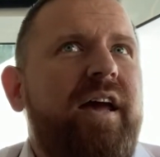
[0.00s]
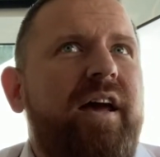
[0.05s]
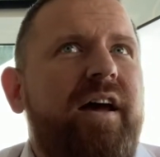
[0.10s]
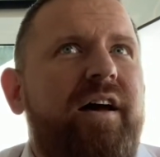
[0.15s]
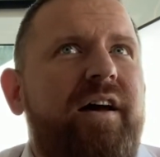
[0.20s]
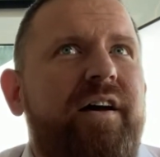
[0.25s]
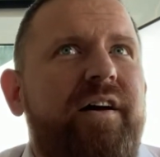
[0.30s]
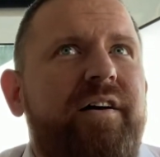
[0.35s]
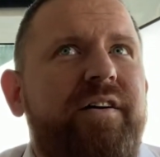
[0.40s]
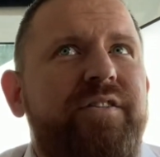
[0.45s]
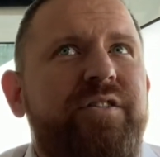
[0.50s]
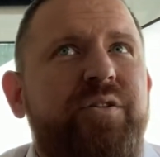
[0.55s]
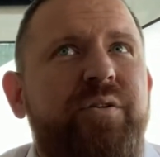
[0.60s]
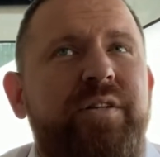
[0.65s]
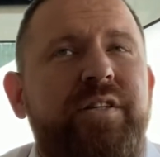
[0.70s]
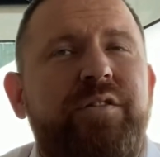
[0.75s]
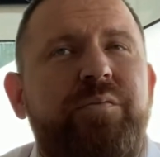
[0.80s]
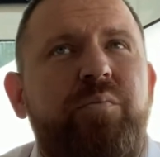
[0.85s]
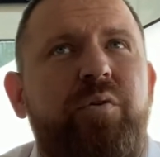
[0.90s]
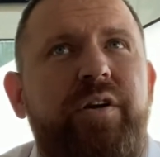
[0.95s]
Uh, so
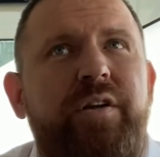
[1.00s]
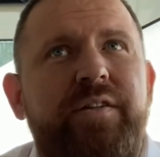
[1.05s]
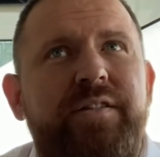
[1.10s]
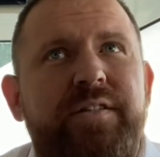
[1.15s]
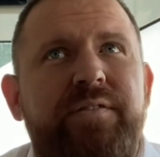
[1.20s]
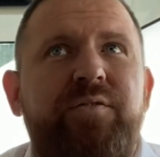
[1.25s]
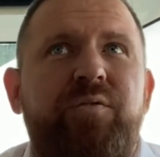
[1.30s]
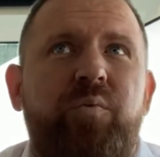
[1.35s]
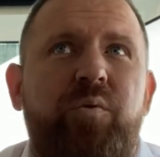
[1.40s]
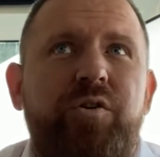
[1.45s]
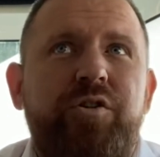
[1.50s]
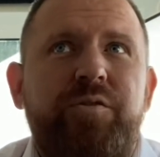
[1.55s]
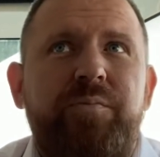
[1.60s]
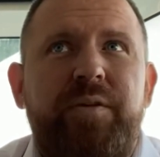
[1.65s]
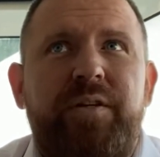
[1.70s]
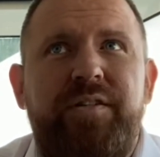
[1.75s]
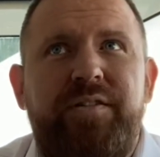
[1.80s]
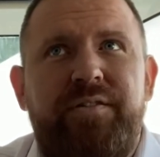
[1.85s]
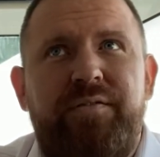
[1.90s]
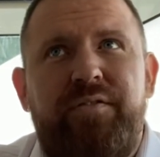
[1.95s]
this morning is even worse
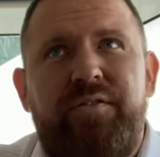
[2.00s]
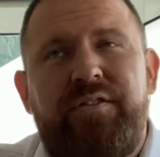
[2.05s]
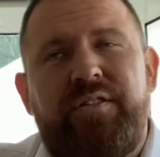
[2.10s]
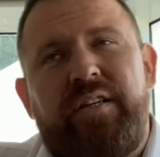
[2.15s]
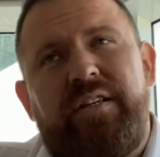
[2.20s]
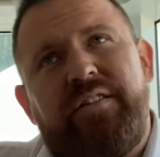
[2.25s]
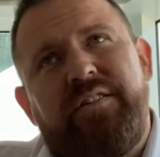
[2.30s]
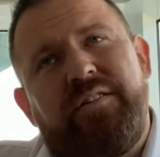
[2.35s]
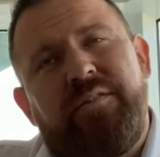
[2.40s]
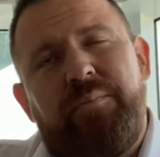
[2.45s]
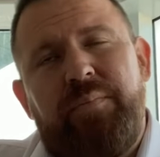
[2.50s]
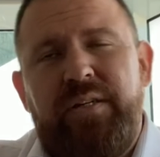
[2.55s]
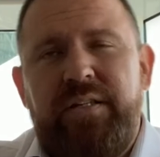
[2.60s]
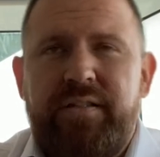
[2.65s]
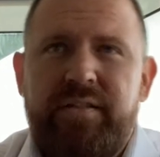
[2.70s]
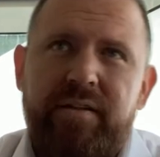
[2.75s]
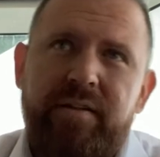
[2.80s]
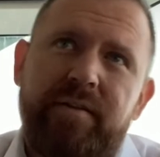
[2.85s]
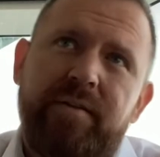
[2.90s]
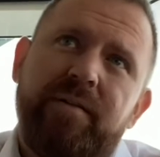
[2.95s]
because of the slices of
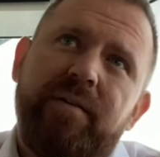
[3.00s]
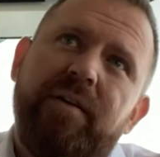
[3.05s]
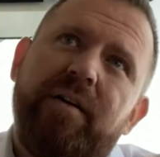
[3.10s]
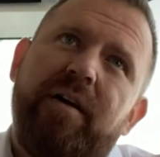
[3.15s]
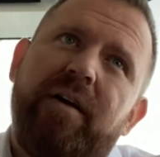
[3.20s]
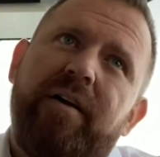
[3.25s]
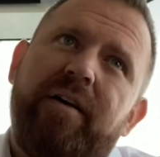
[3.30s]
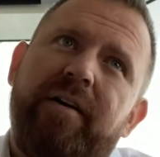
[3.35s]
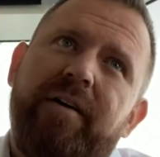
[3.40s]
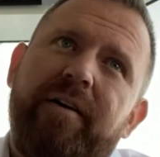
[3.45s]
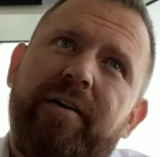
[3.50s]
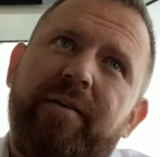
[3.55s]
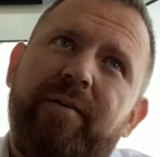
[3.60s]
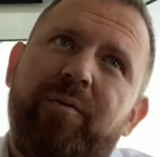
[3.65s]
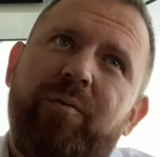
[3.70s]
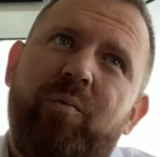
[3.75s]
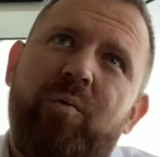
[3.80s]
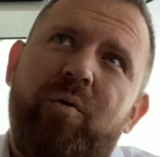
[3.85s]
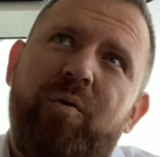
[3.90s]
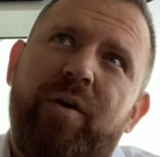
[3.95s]
pizza. Uh, I
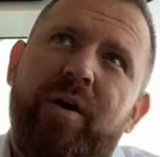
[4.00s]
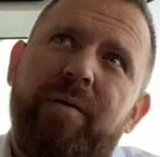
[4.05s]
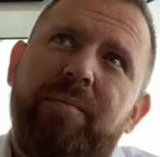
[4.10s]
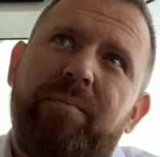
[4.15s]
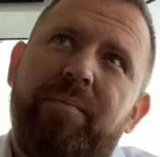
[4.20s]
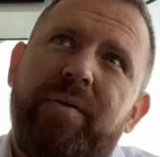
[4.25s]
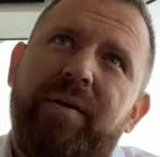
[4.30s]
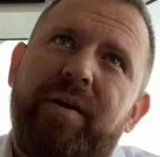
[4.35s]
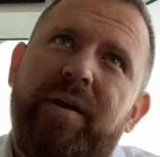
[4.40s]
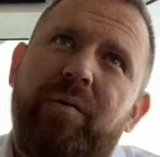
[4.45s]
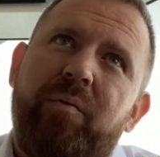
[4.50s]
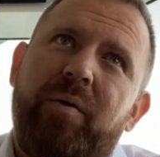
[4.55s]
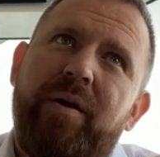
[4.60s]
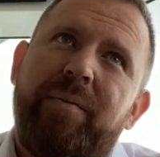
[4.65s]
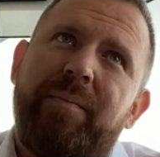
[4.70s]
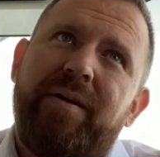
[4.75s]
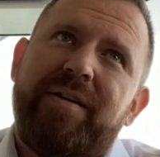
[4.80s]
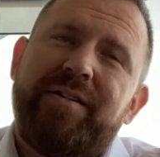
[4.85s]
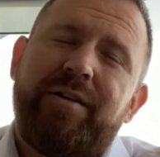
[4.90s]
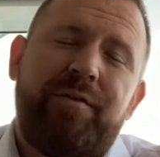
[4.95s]
woke up and I weighed
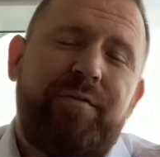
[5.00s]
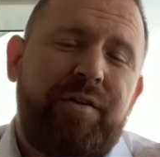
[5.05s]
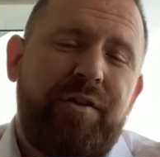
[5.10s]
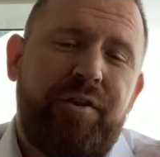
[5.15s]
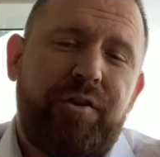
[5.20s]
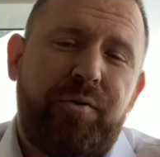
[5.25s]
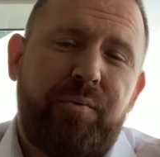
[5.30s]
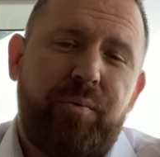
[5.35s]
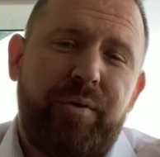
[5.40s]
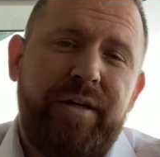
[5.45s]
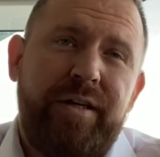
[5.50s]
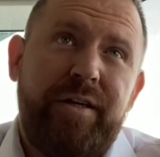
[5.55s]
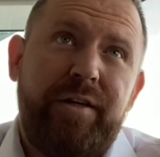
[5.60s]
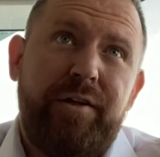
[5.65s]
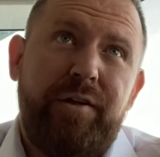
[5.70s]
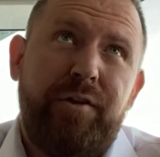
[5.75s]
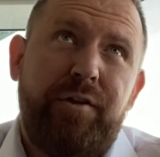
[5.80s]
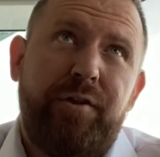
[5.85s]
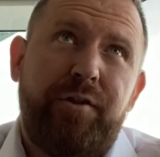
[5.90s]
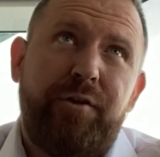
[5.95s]
myself at
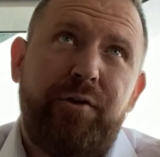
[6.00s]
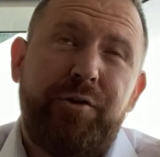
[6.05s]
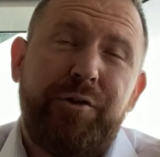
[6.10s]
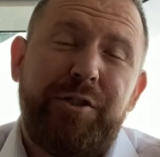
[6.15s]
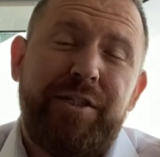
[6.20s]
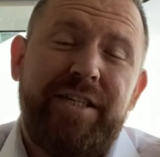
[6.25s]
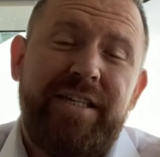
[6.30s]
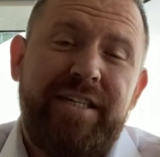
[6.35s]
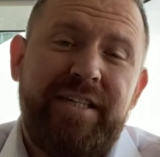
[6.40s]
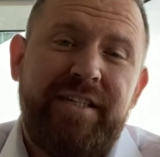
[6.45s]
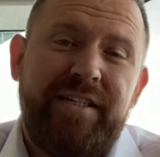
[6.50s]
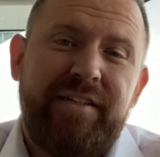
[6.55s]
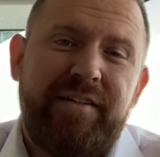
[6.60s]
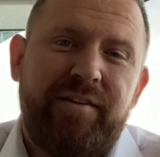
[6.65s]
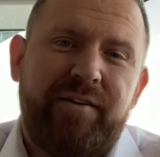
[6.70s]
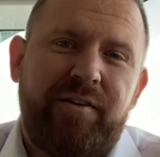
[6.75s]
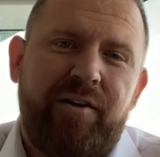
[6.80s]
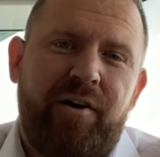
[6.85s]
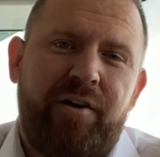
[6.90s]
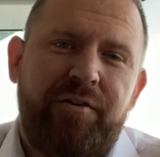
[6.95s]

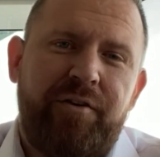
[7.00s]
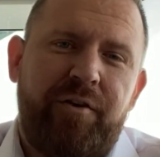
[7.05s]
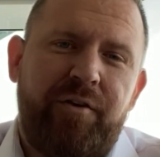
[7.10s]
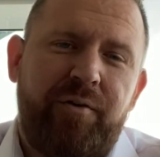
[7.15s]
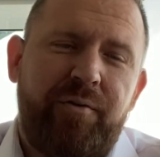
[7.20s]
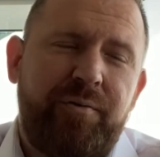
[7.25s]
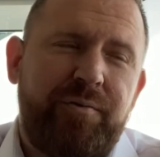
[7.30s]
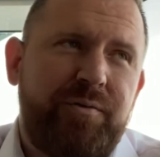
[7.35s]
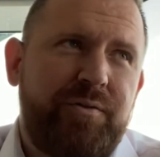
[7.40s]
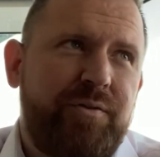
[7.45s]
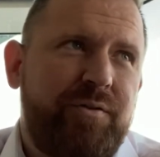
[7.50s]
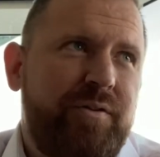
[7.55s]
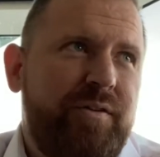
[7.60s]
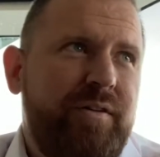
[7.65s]
313 on the nose